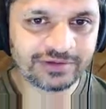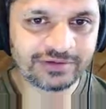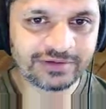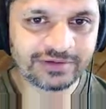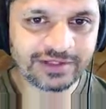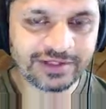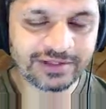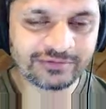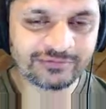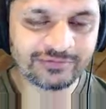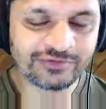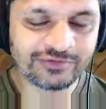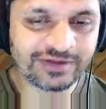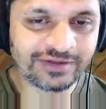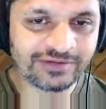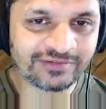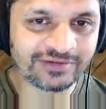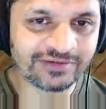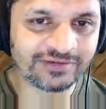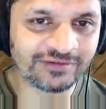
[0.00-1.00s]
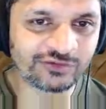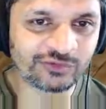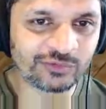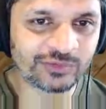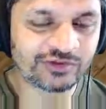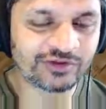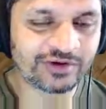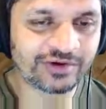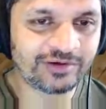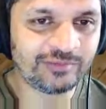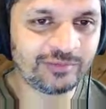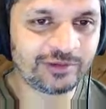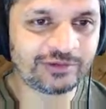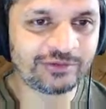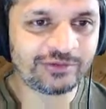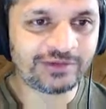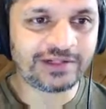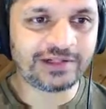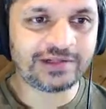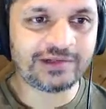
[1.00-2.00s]
like sensors which are able to
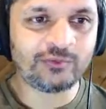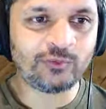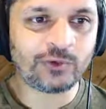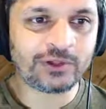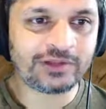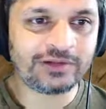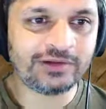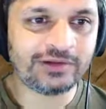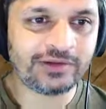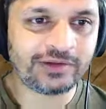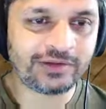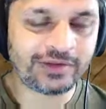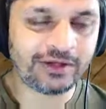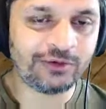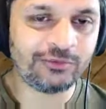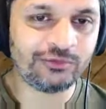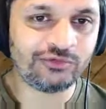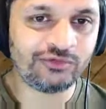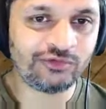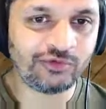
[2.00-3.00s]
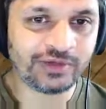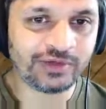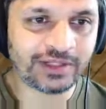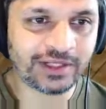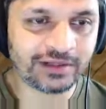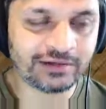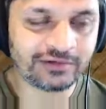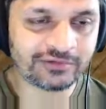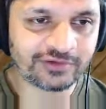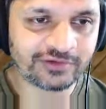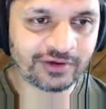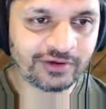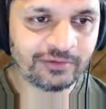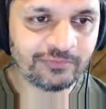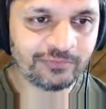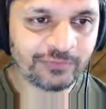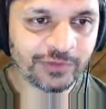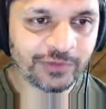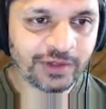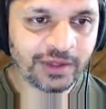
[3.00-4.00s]
tell them what their own joint angles are.
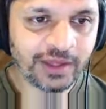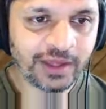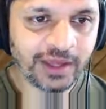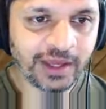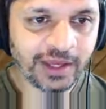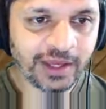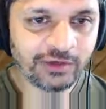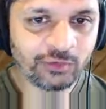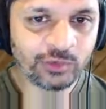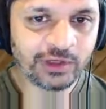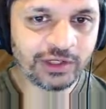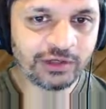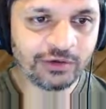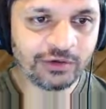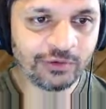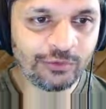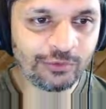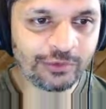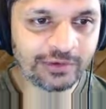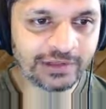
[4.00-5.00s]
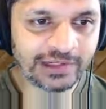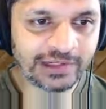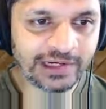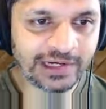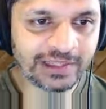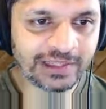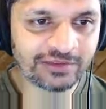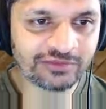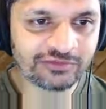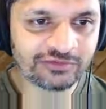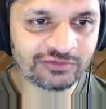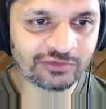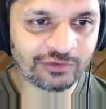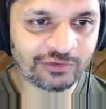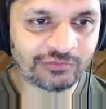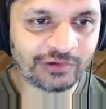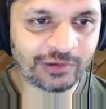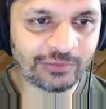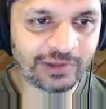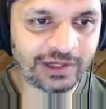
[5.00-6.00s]
And we know the lengths
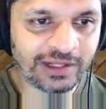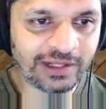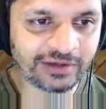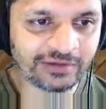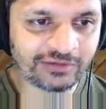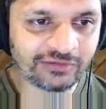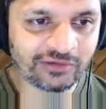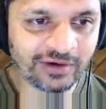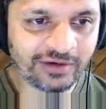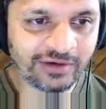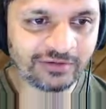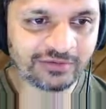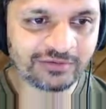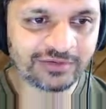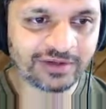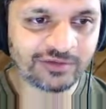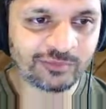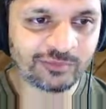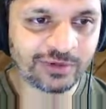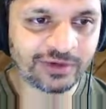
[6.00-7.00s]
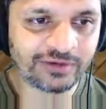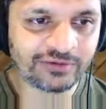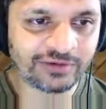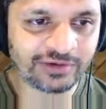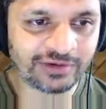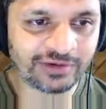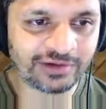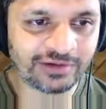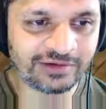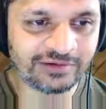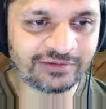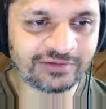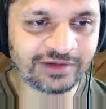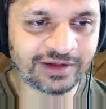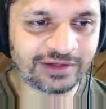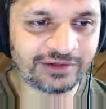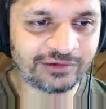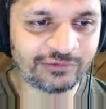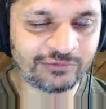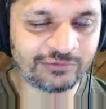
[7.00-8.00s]
of our links, right? Because that's based on the
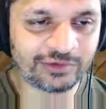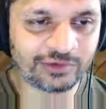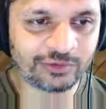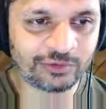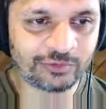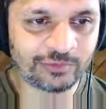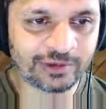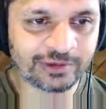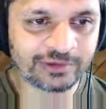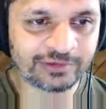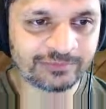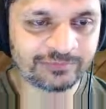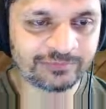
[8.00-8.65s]
design of the robot.